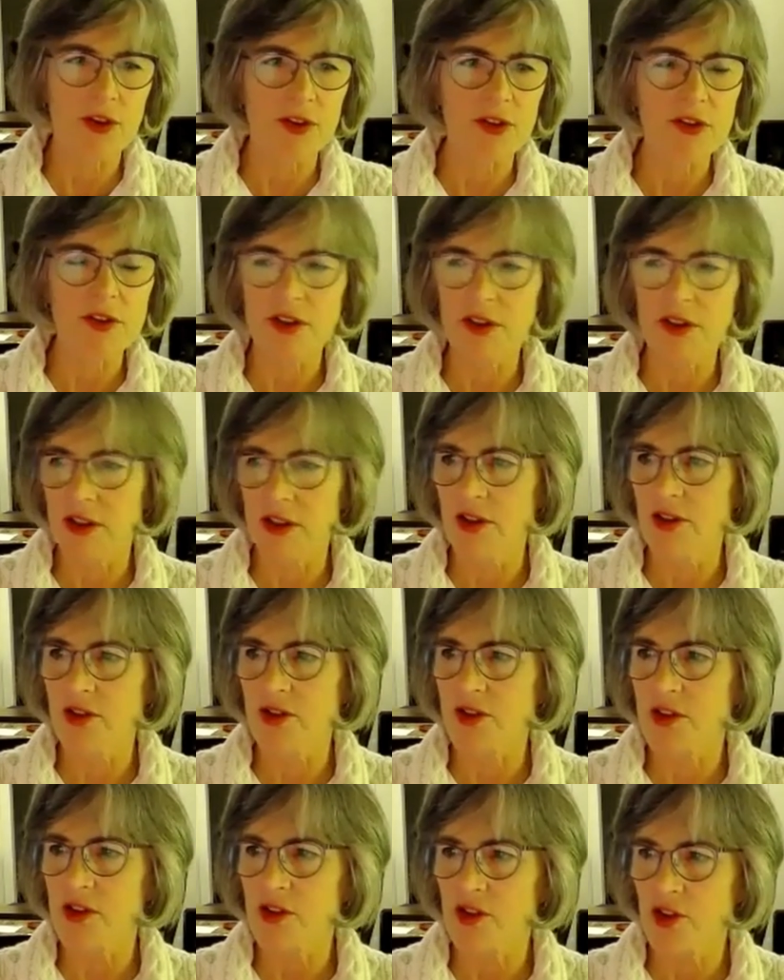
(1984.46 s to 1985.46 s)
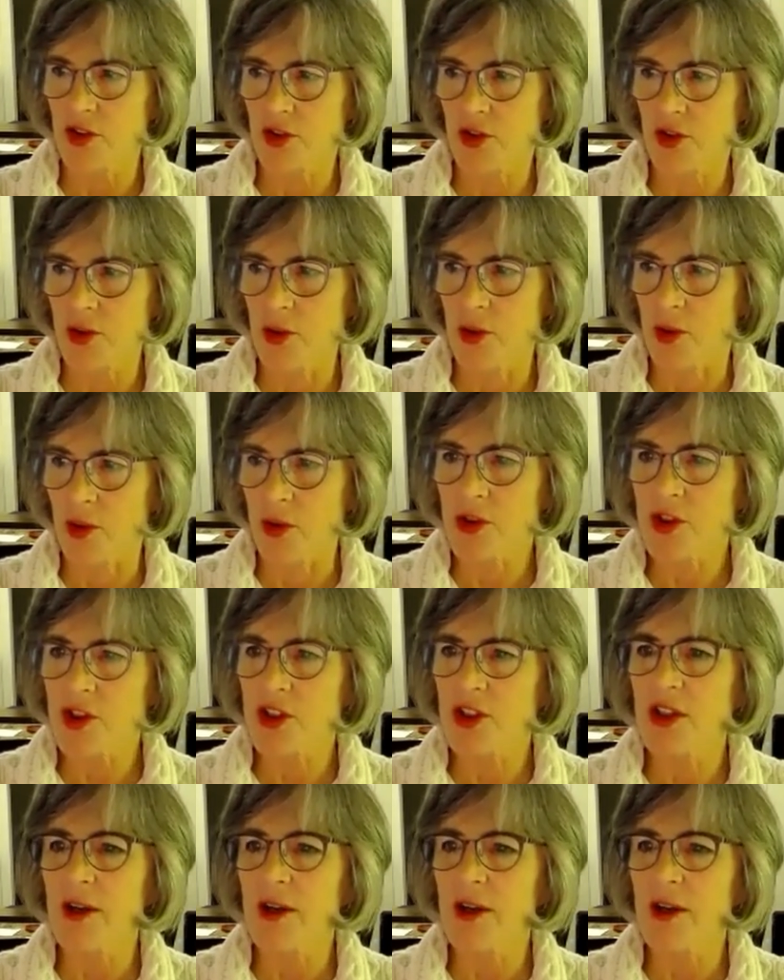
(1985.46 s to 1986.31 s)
it is short.